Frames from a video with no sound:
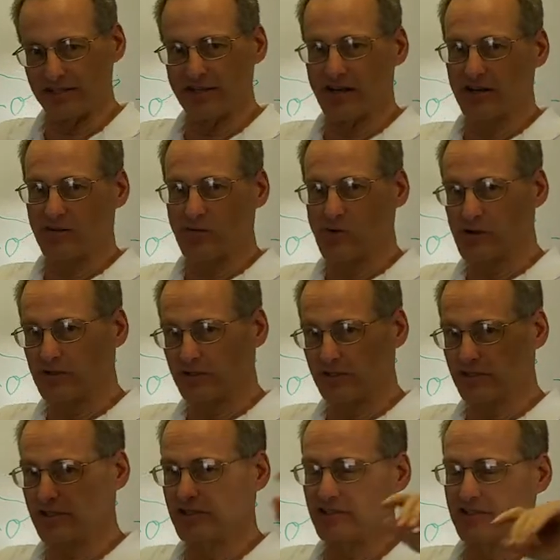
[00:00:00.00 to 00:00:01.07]
not a quote,
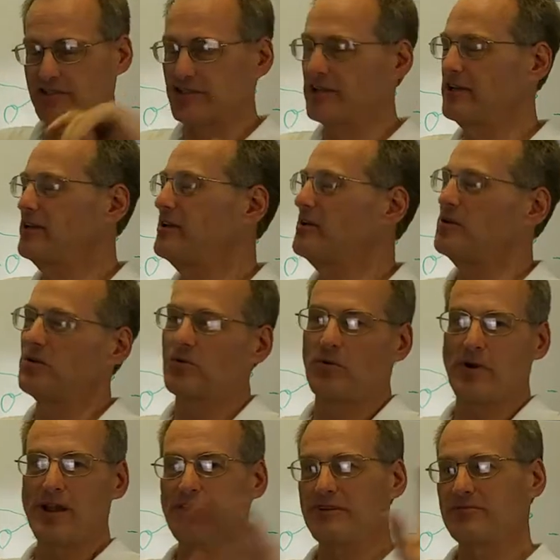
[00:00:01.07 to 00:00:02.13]
this is just a
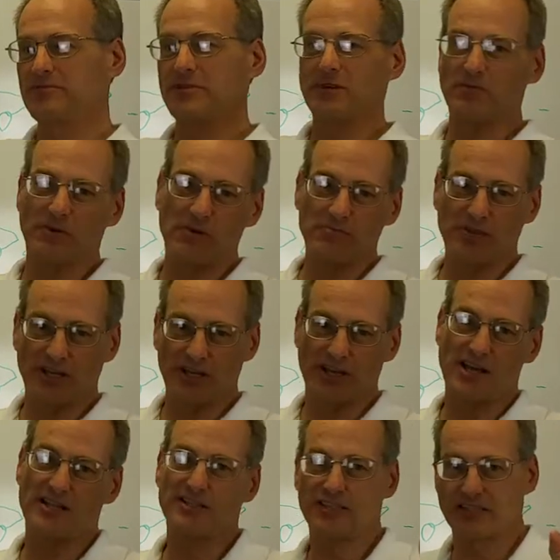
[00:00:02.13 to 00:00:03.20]
random number I'm picking
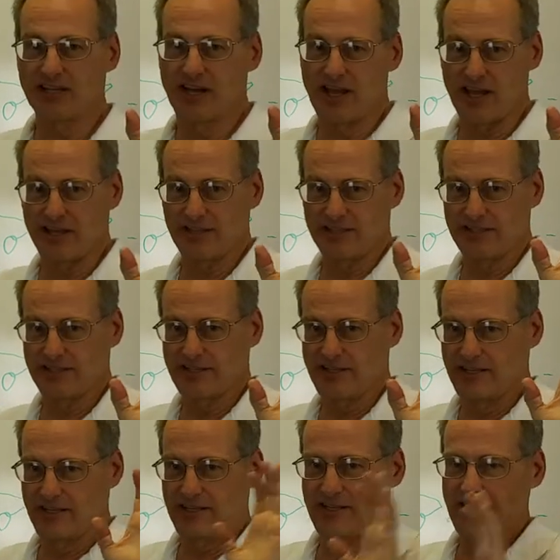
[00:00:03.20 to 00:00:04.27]
out of the sky.
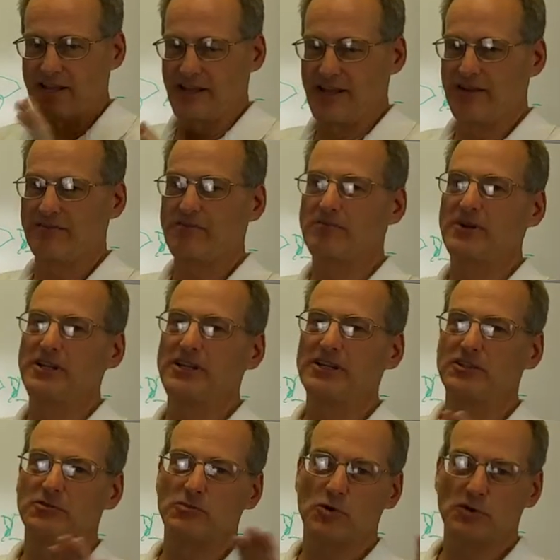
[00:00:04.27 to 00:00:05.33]
Everybody
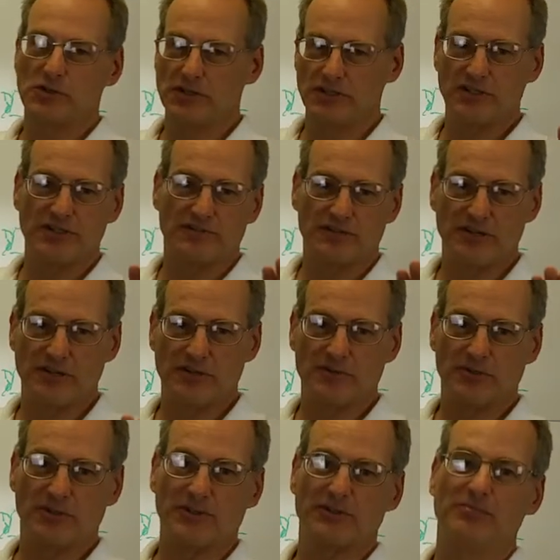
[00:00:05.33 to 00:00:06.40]
gets quoted a different
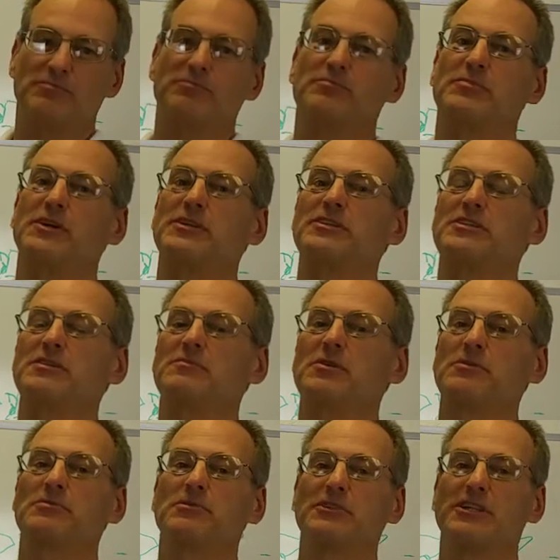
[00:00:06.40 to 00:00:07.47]
number, but some
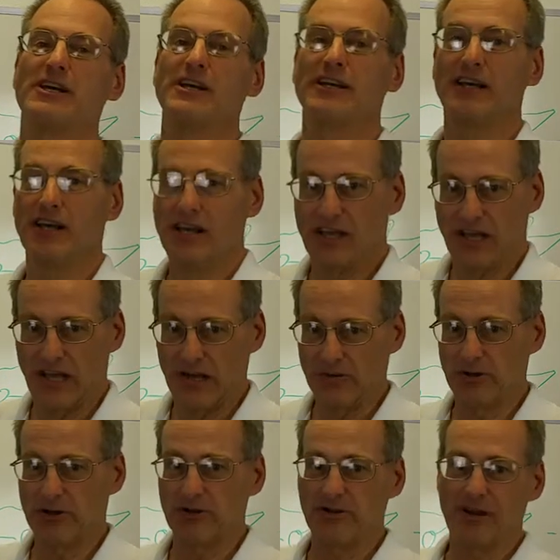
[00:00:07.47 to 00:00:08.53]
people go like, I
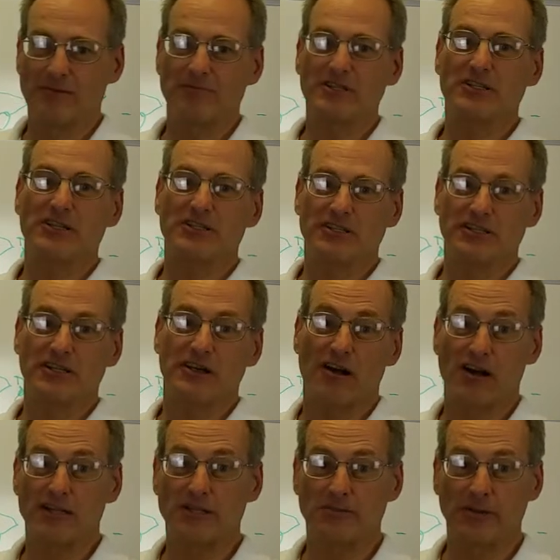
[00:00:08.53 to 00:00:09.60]
want to know how much that's going to
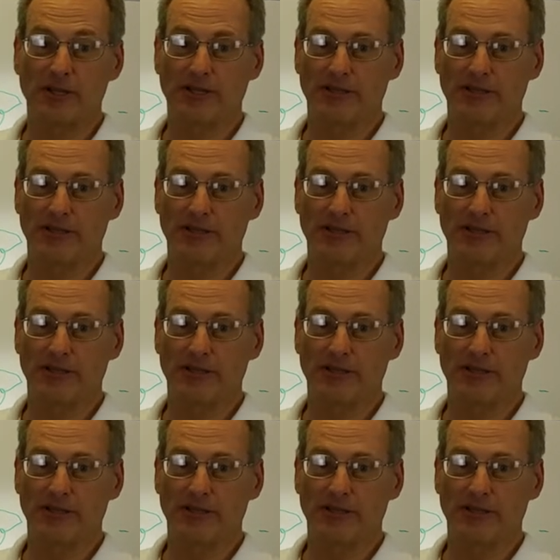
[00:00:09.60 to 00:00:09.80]
cost me.